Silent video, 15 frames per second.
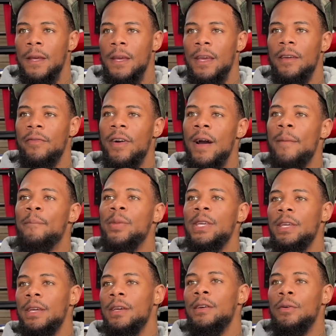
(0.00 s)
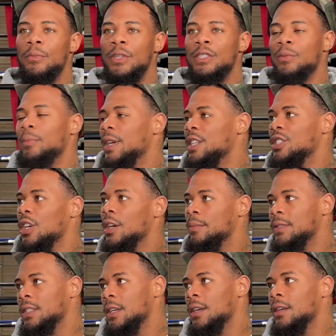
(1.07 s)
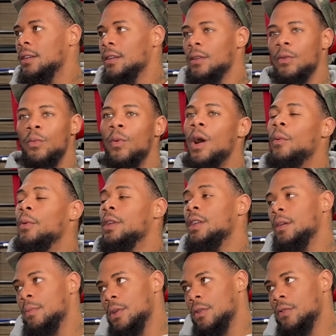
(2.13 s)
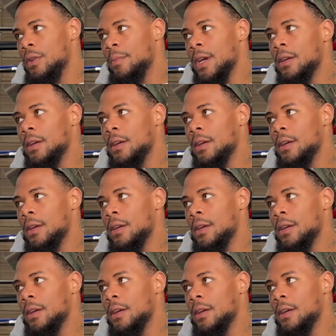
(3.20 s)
If I beat him, it's a major upset. Why wouldn't there be a rematch?